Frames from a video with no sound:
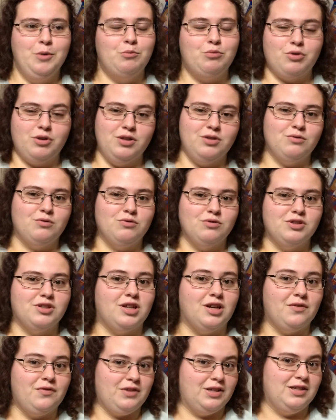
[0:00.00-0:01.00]
preschool
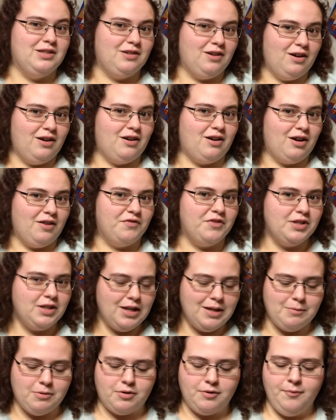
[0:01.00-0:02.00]
stuff is not off the
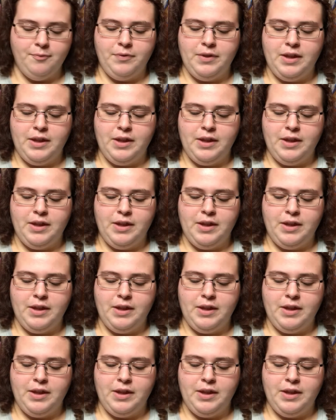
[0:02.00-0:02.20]
table.